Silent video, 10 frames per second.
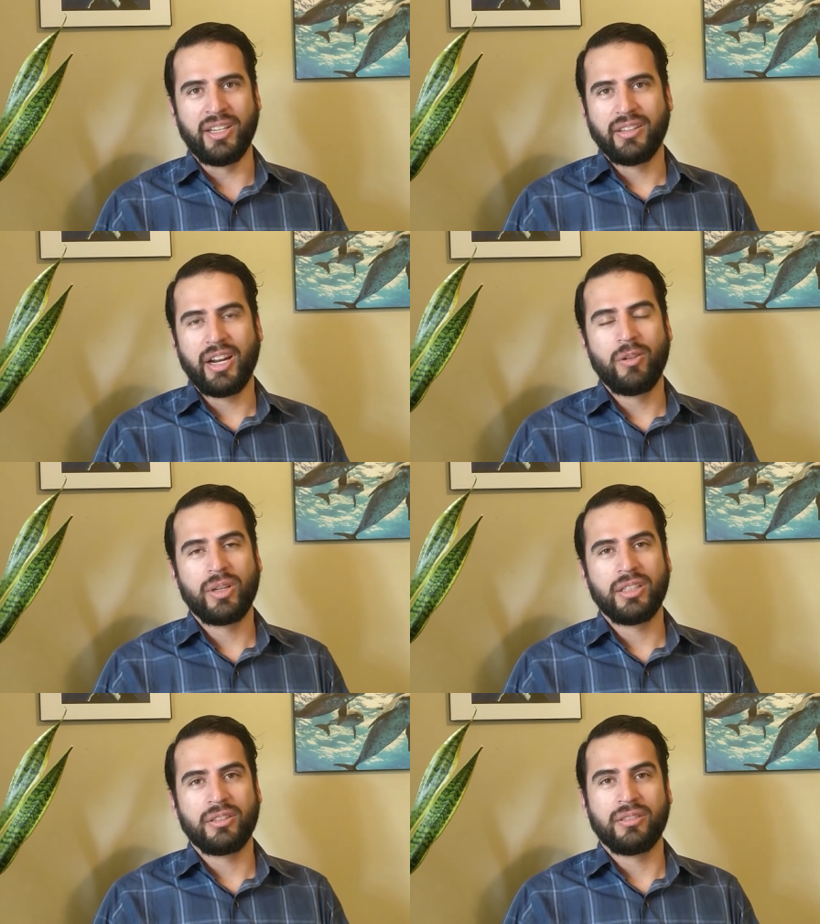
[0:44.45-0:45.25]
They're
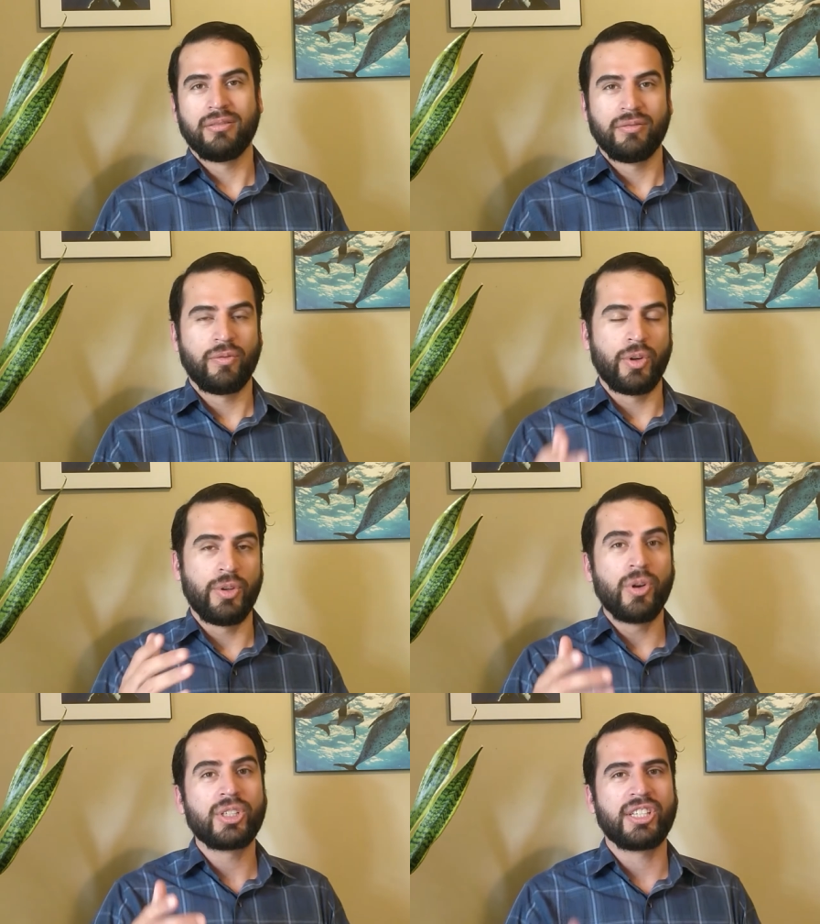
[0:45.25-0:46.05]
looking for
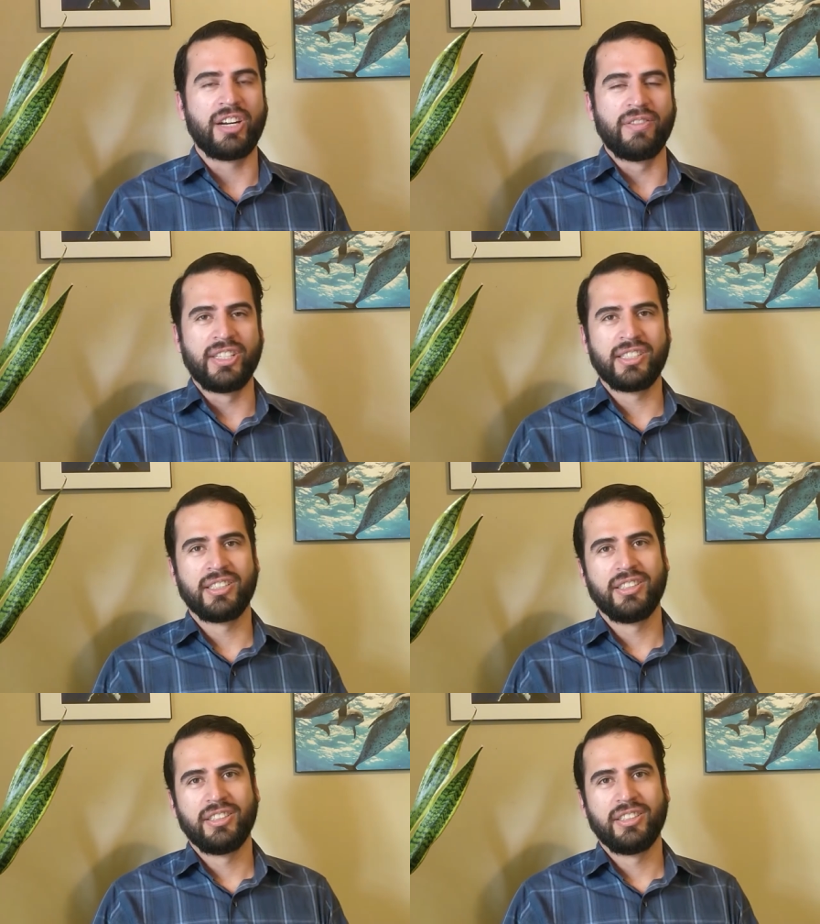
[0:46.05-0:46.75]
your service,